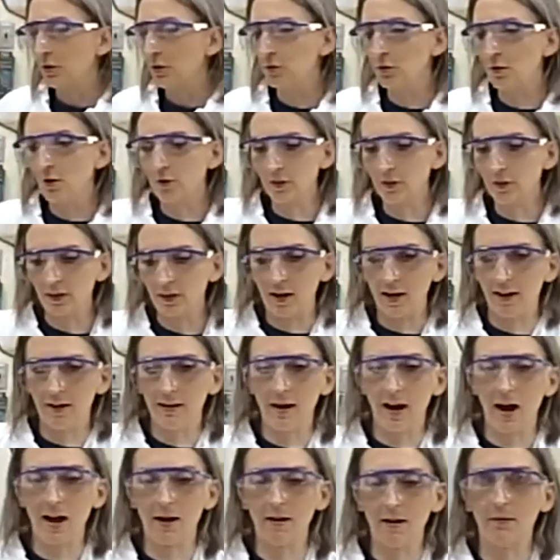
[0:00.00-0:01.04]
You go to,
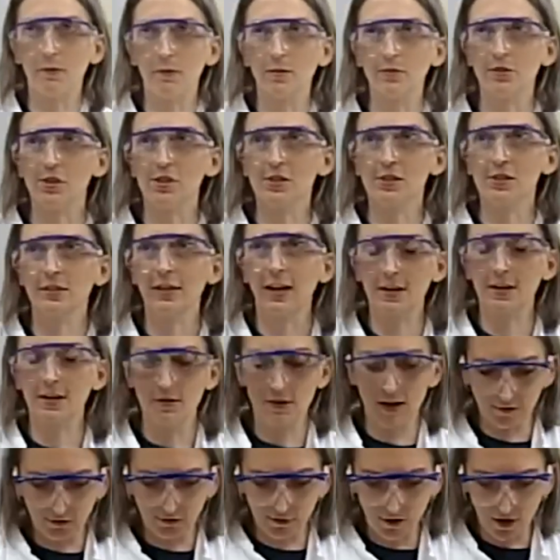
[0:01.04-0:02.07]
and just to let you
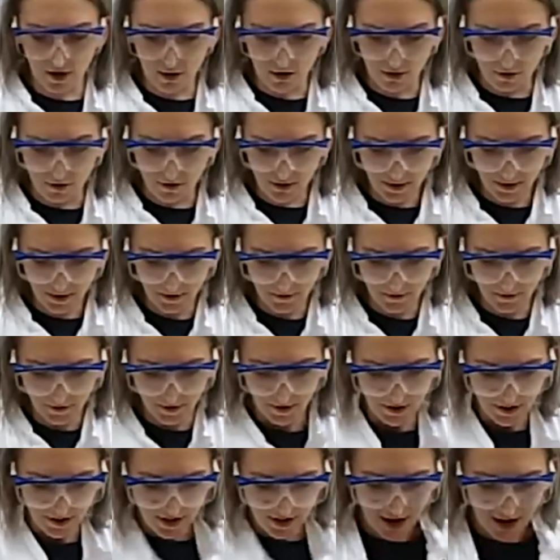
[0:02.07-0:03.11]
guys know,
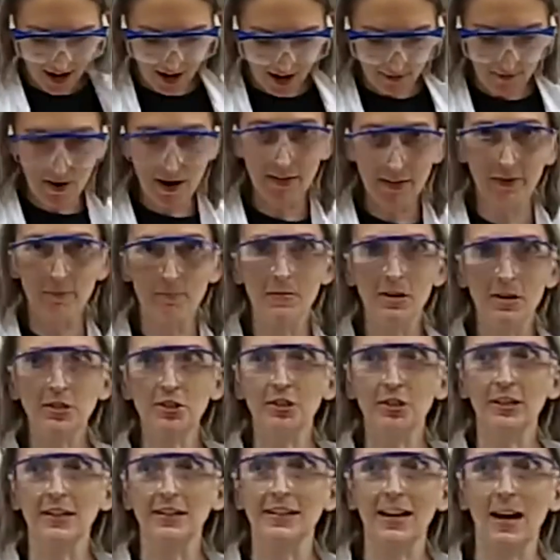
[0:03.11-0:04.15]
I'm on the
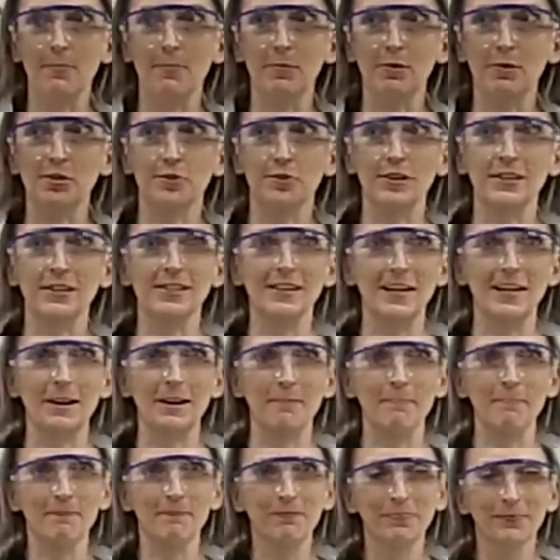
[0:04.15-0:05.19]
Michigan chemistry
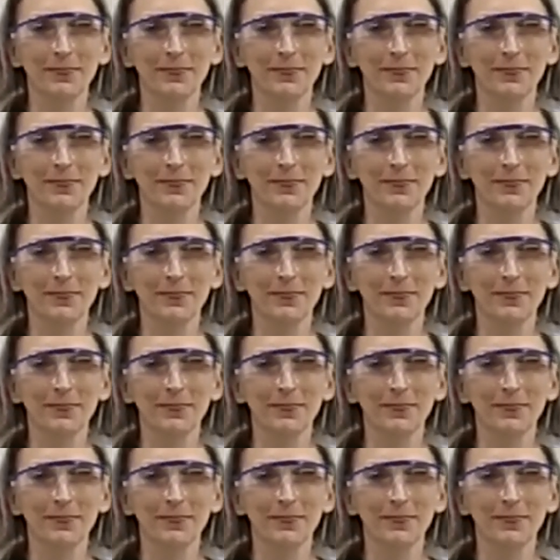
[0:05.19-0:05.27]
team.